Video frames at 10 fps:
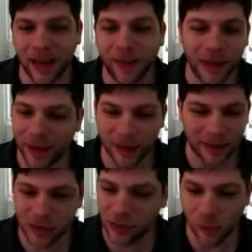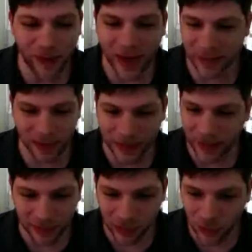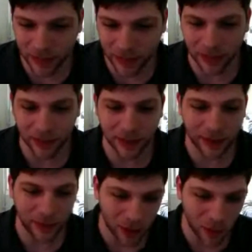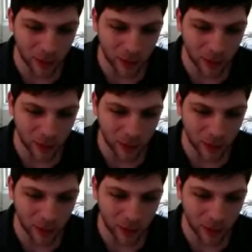I feel like it's too fast and I can't do it, I'll let you know,